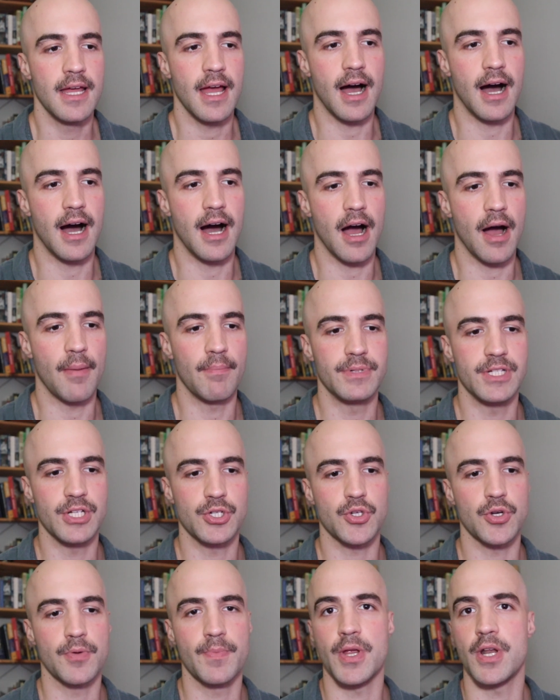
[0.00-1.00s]
I'm
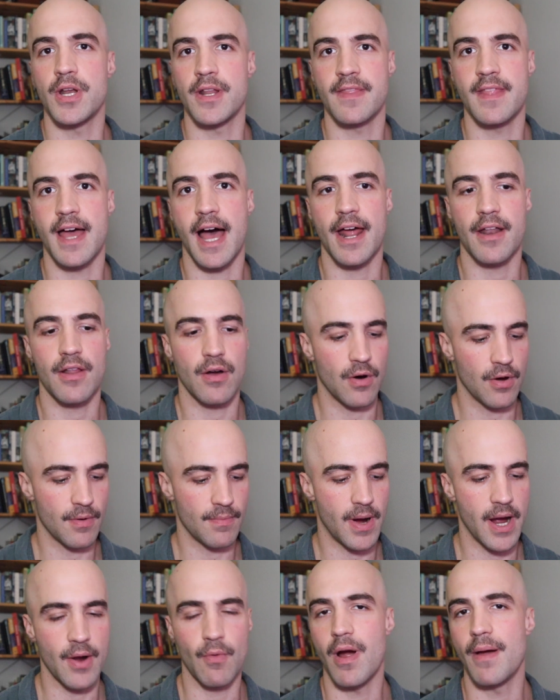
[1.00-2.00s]
distributing that on
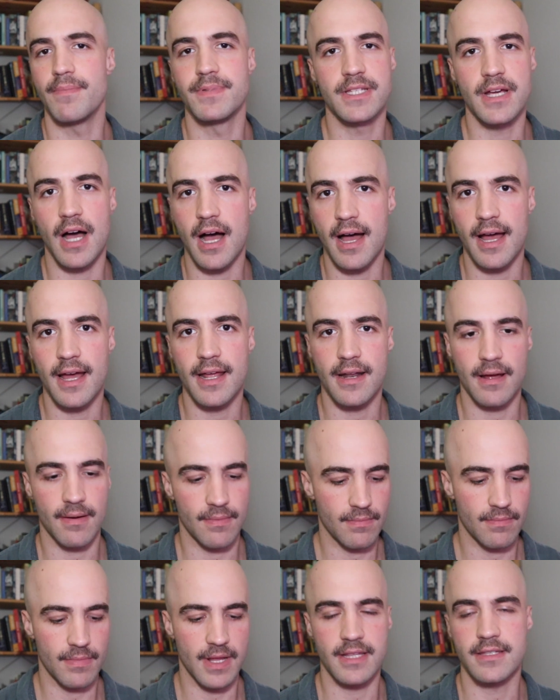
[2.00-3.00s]
my website,
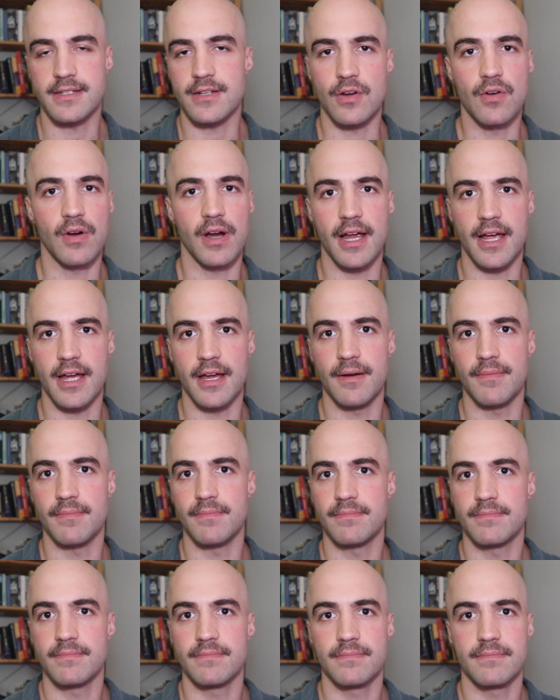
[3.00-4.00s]

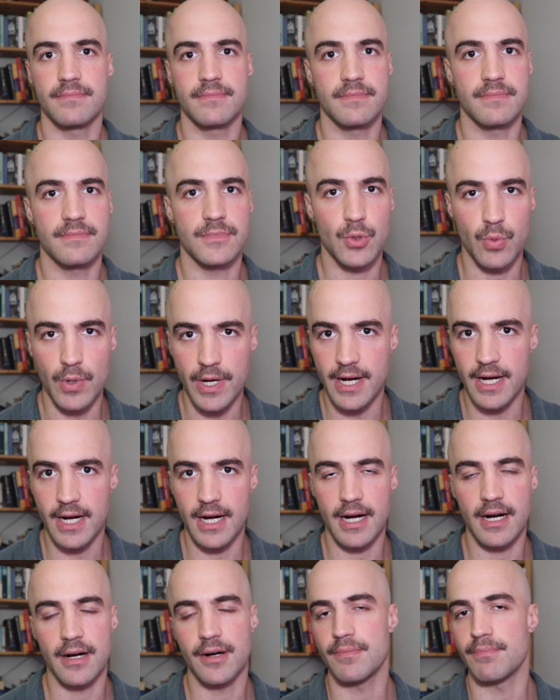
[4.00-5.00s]
Instagram,
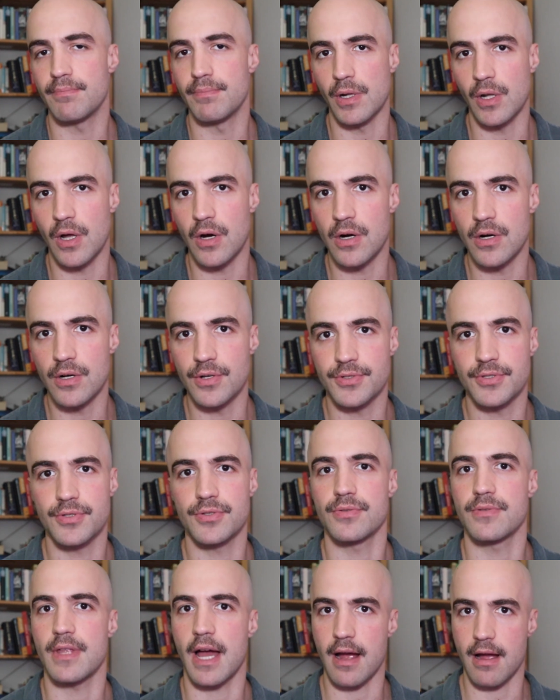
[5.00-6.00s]
Twitter,
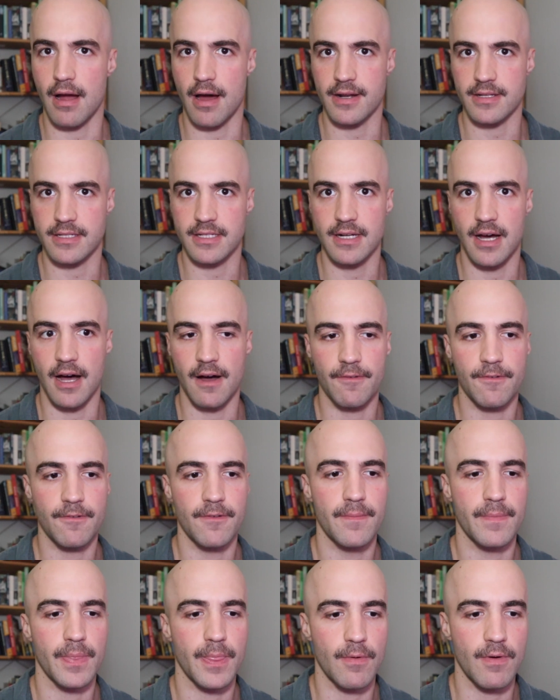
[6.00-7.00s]
blogs, that kind of stuff,
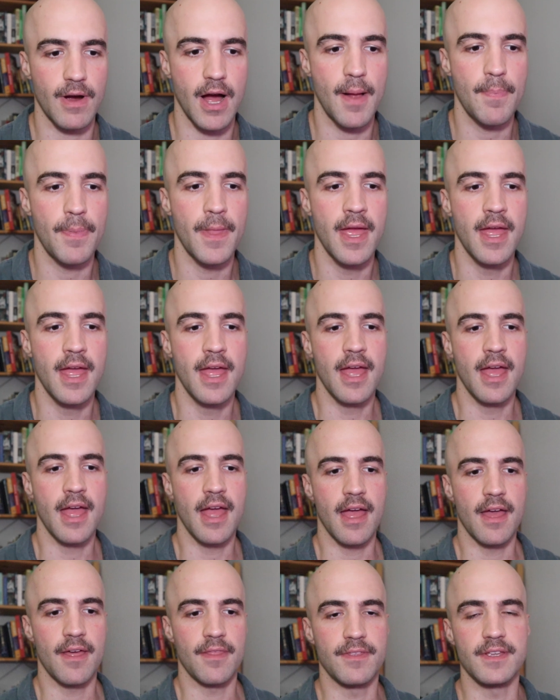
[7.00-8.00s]
right?
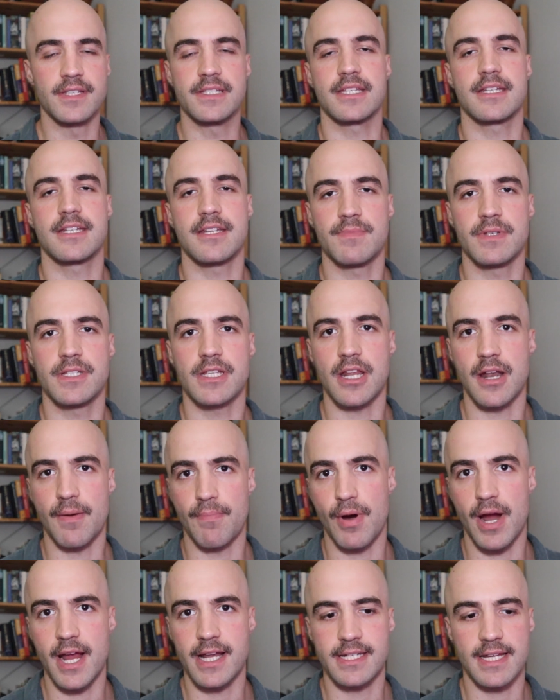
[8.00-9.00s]
This system is going to
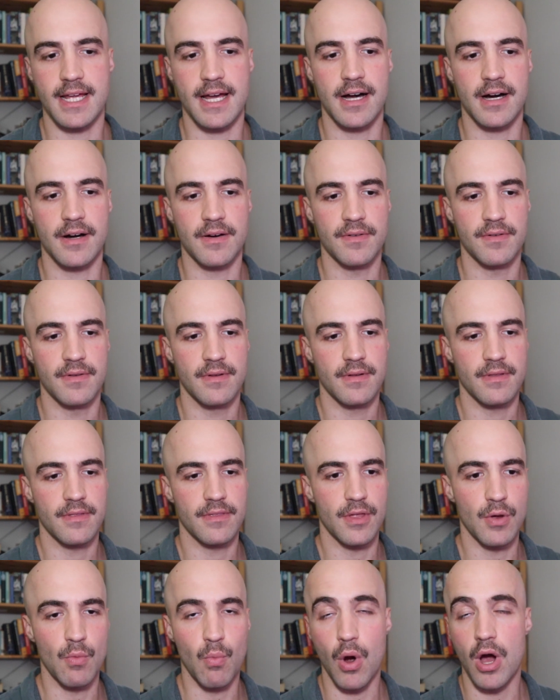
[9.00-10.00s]
break down
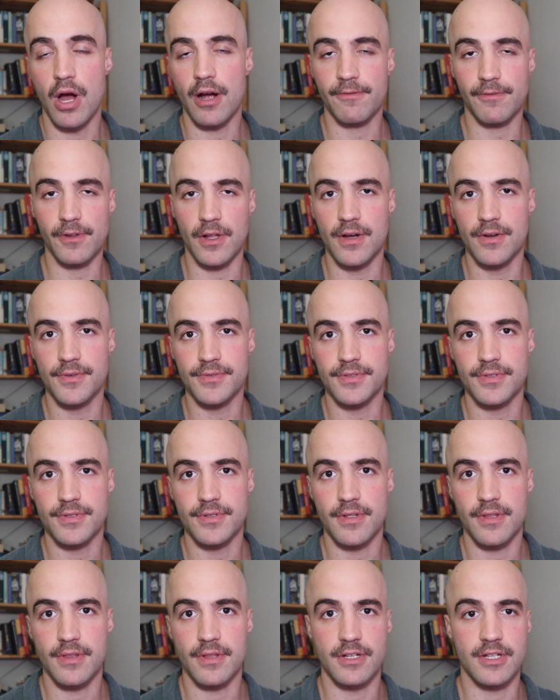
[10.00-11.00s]
the workflows,
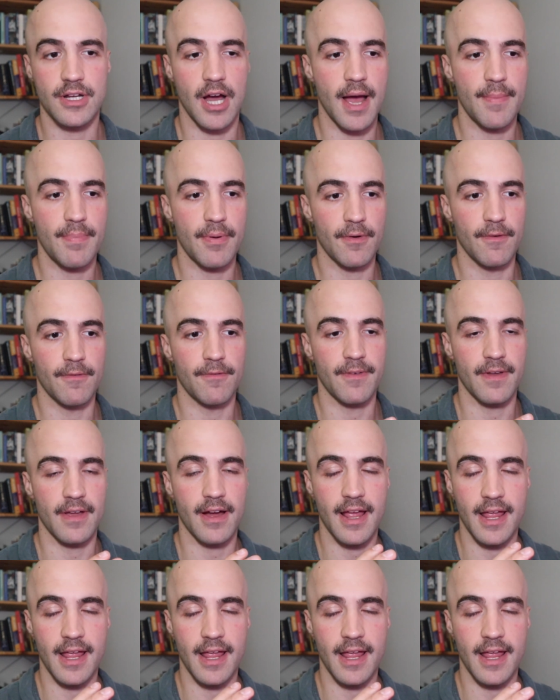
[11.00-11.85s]
the type of